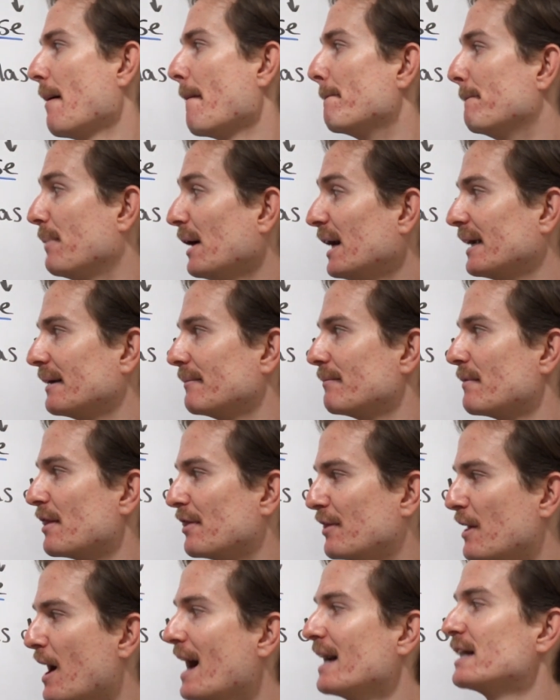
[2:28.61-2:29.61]
but
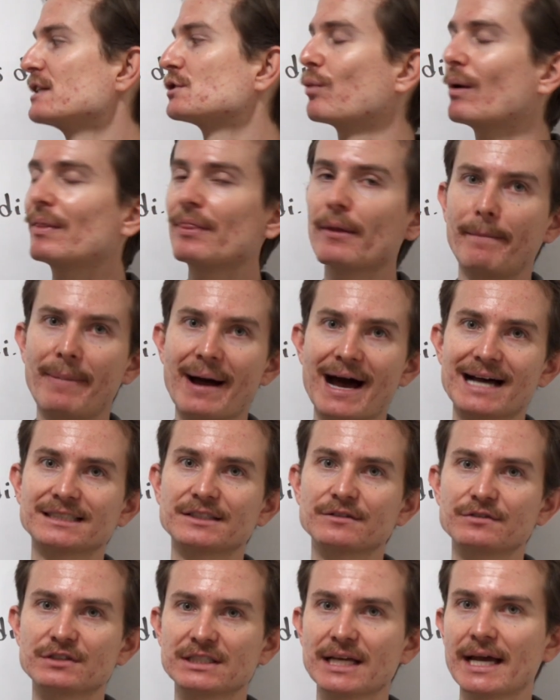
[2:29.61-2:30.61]
that is when the
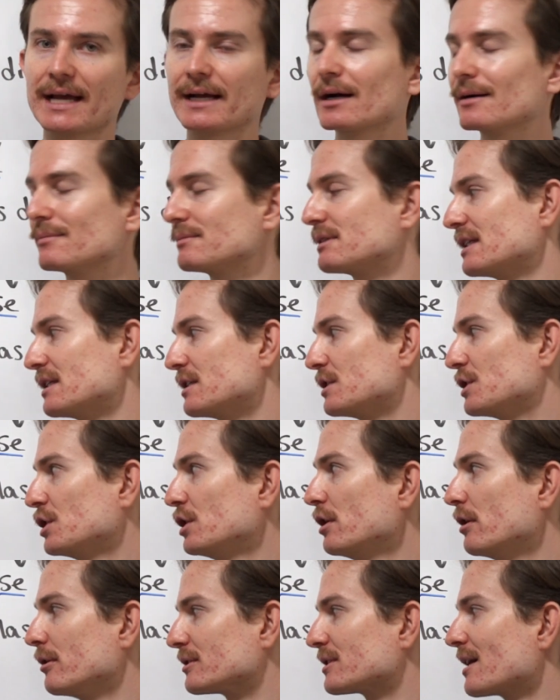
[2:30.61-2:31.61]
passive se comes into
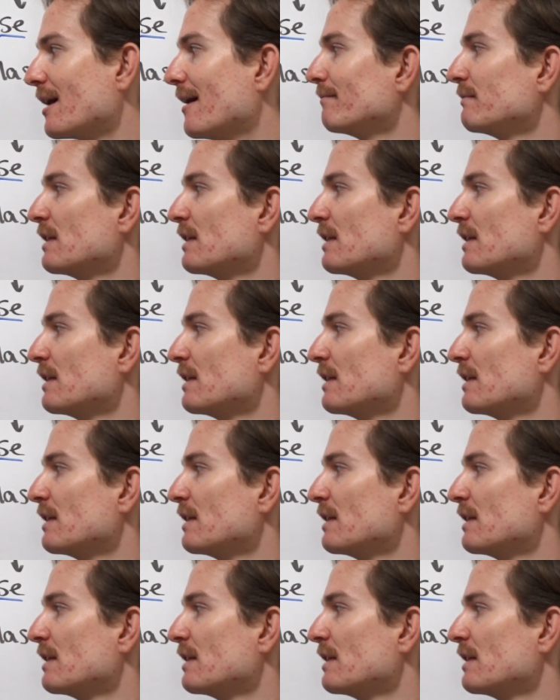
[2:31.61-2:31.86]
use.